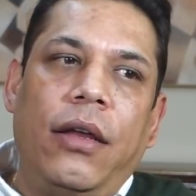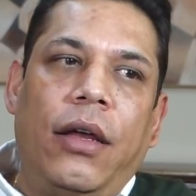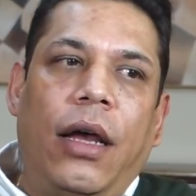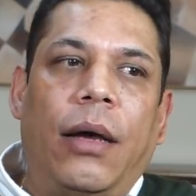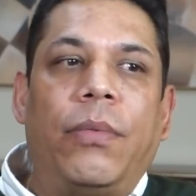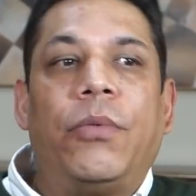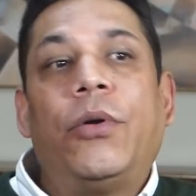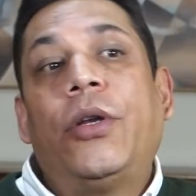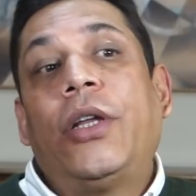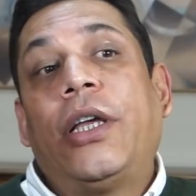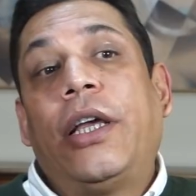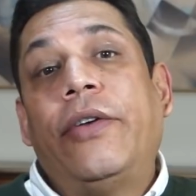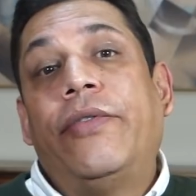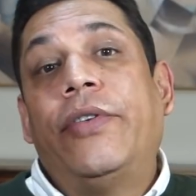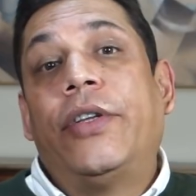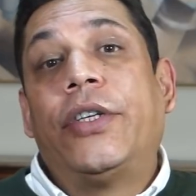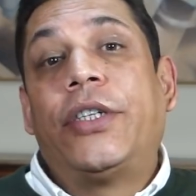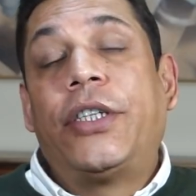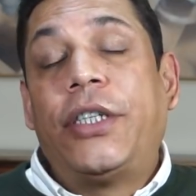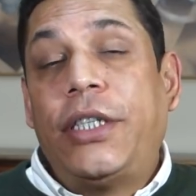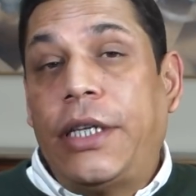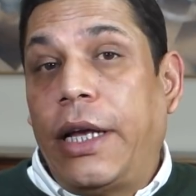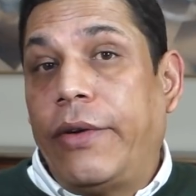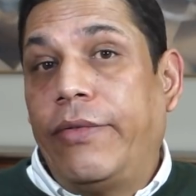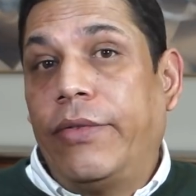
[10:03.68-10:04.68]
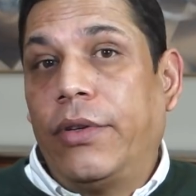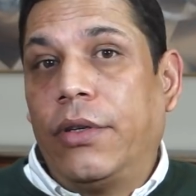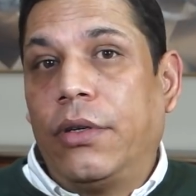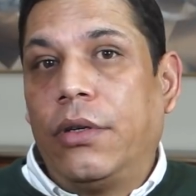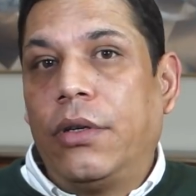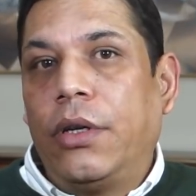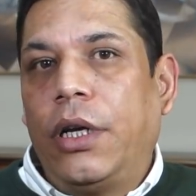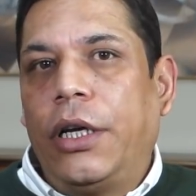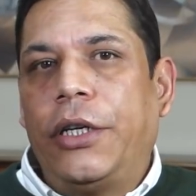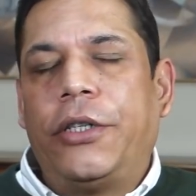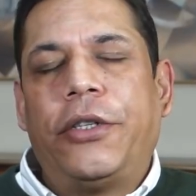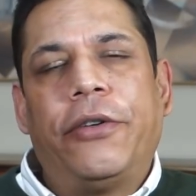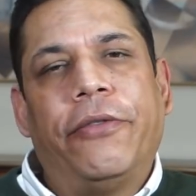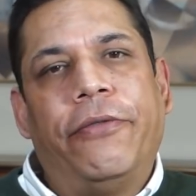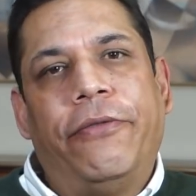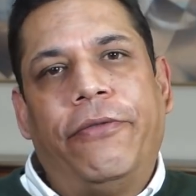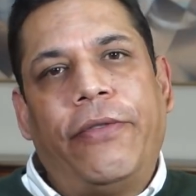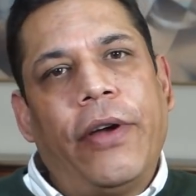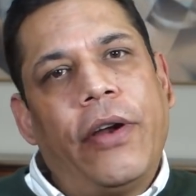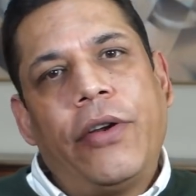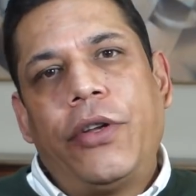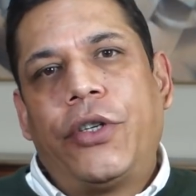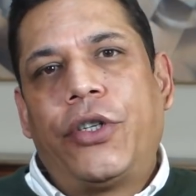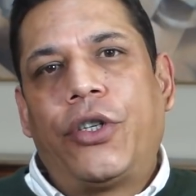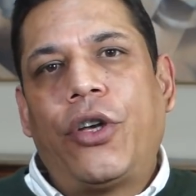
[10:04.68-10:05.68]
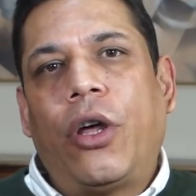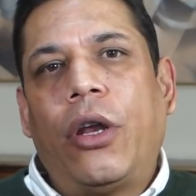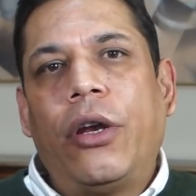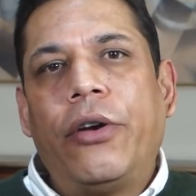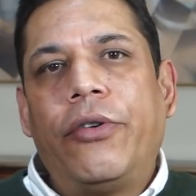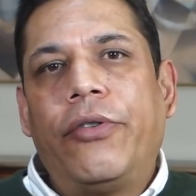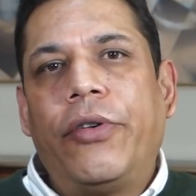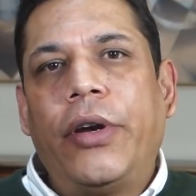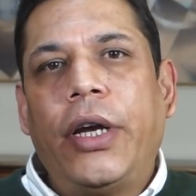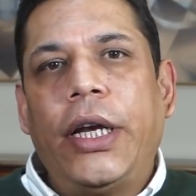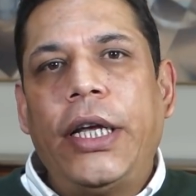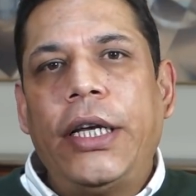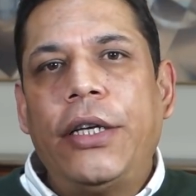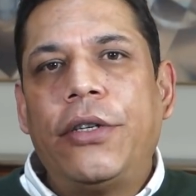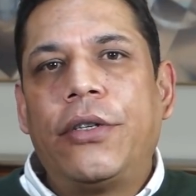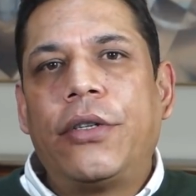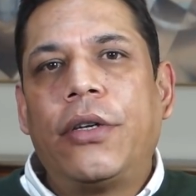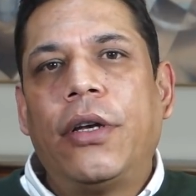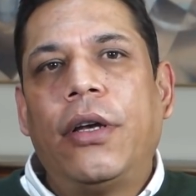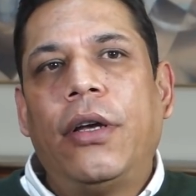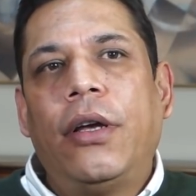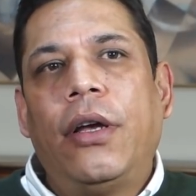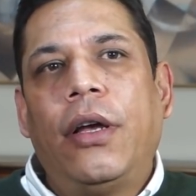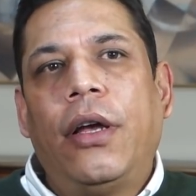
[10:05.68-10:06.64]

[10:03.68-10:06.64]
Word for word: I'm going to give it a 7. It's a very solid release,